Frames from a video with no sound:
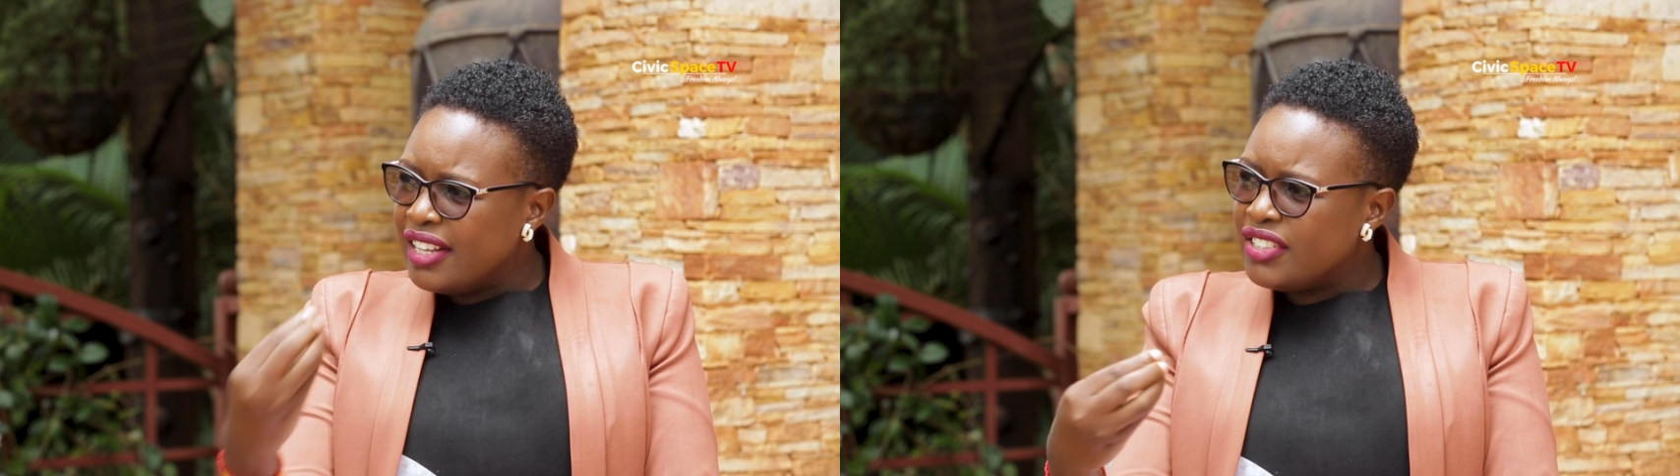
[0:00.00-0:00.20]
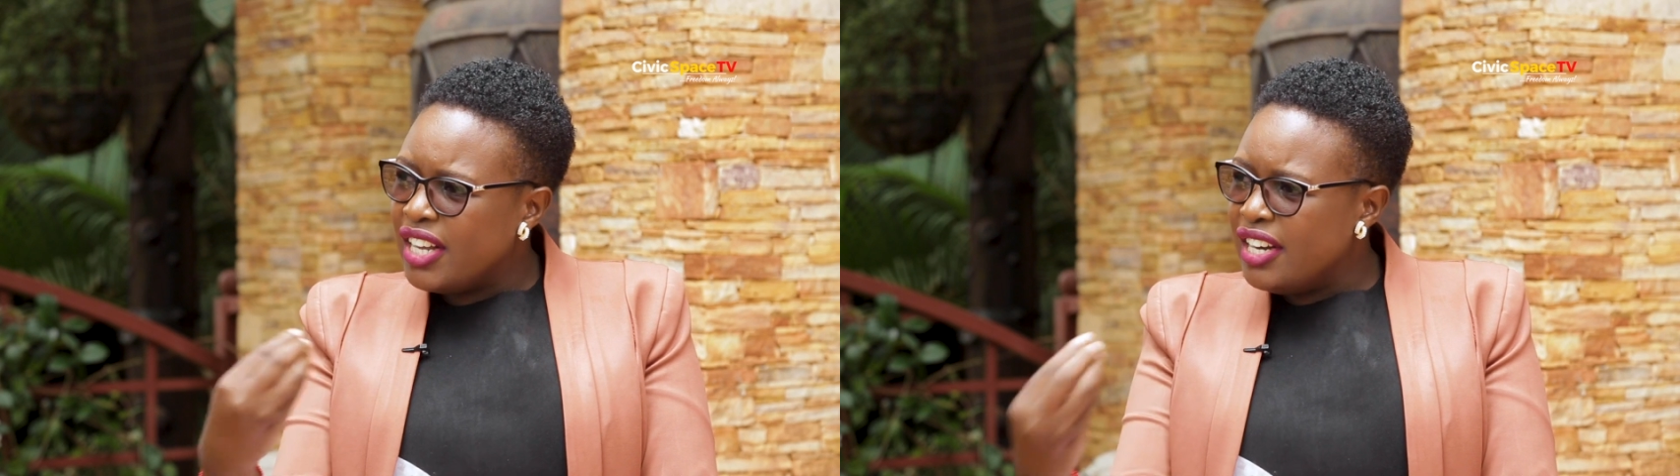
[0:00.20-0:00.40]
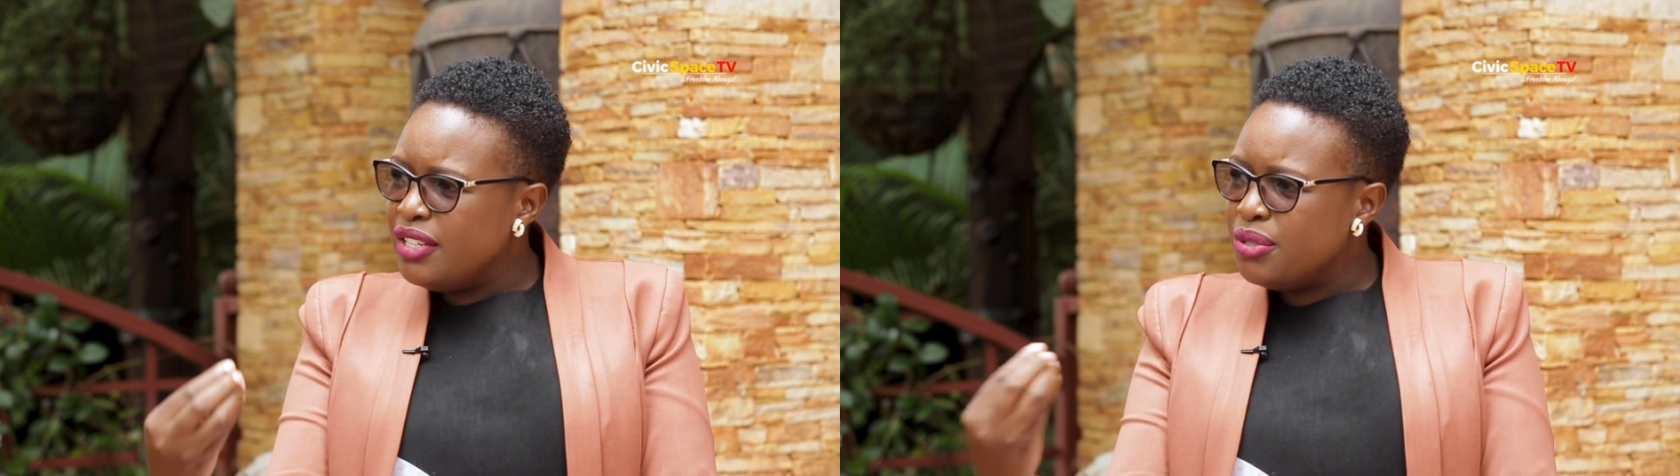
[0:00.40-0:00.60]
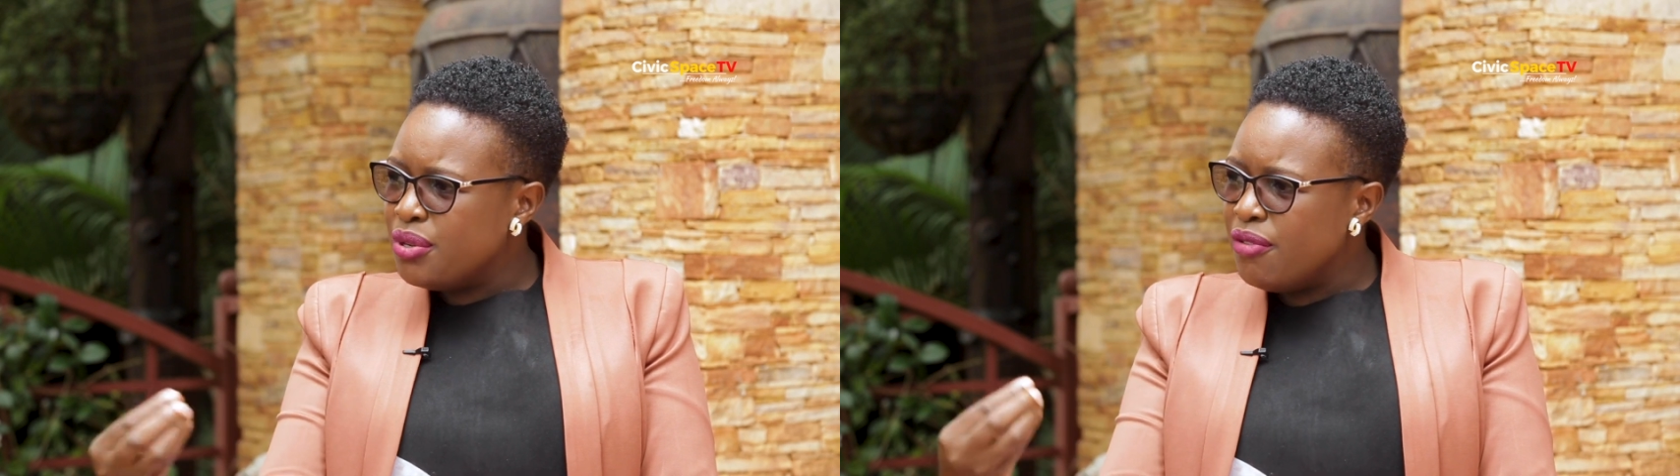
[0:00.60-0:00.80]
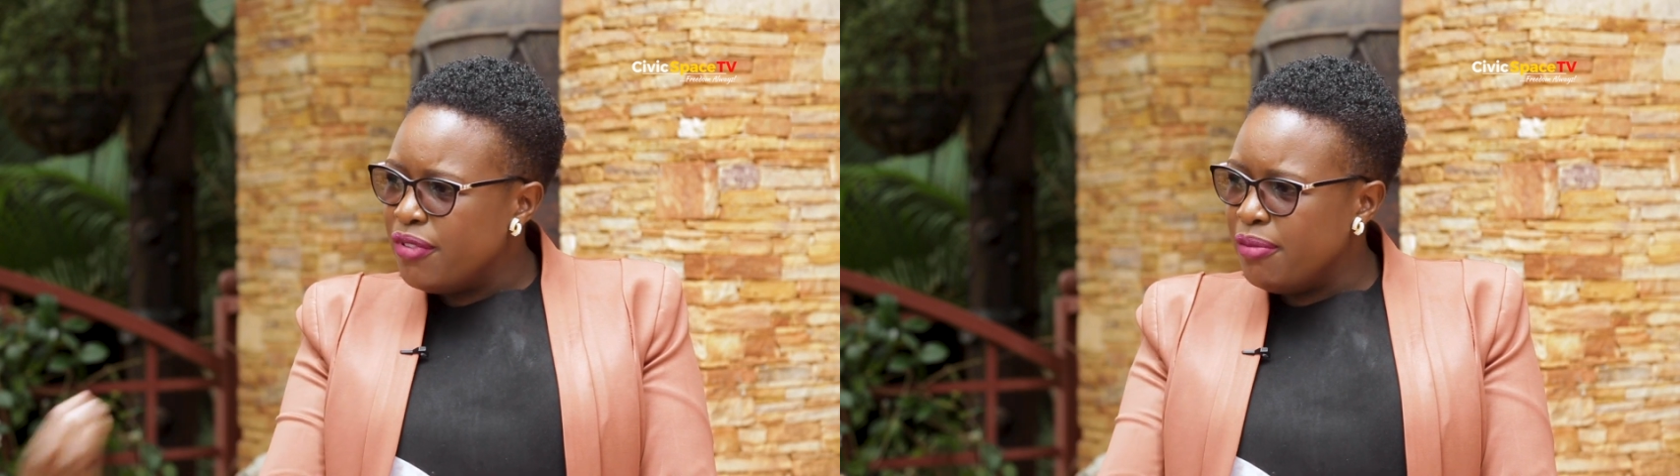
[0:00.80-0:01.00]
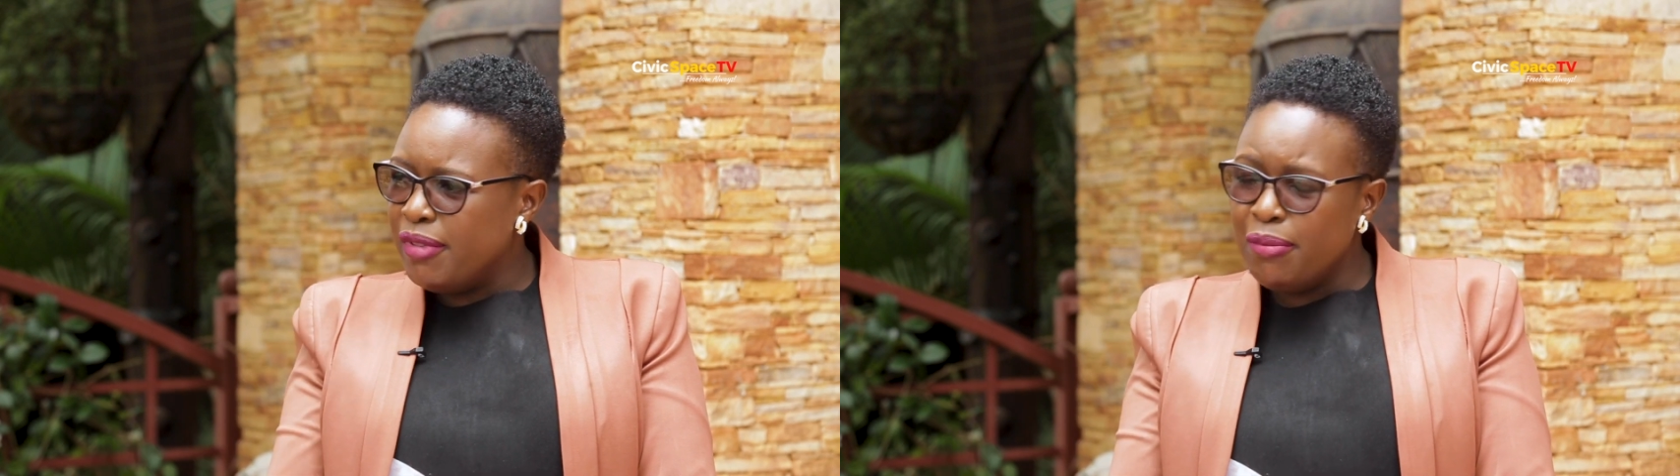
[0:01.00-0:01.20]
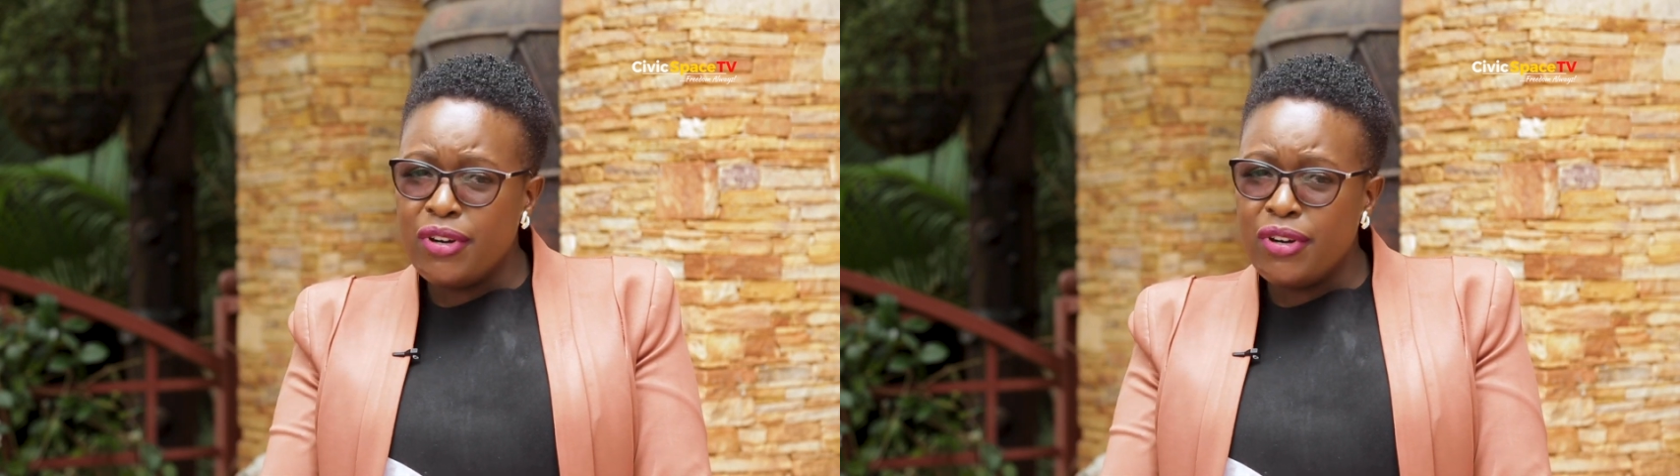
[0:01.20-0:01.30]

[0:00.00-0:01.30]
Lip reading: the challenges of women,